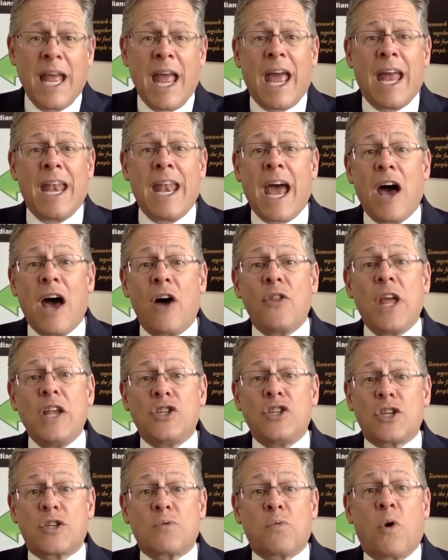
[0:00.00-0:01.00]
and how they
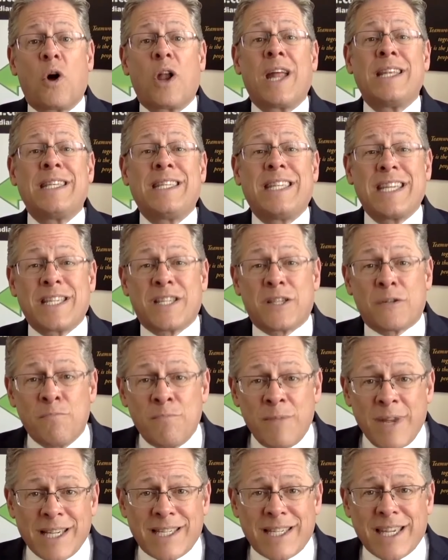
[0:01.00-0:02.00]
just want to
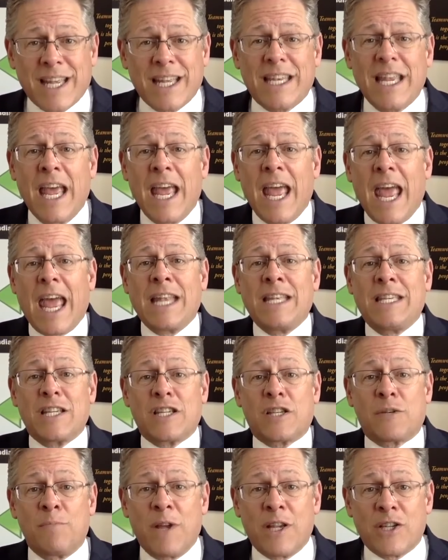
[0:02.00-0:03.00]
dismiss it and
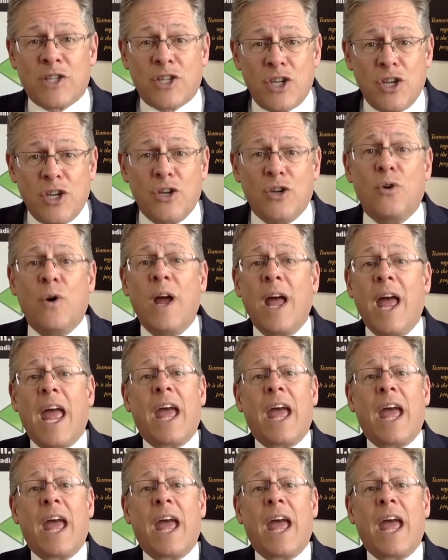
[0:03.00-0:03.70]
dismiss you,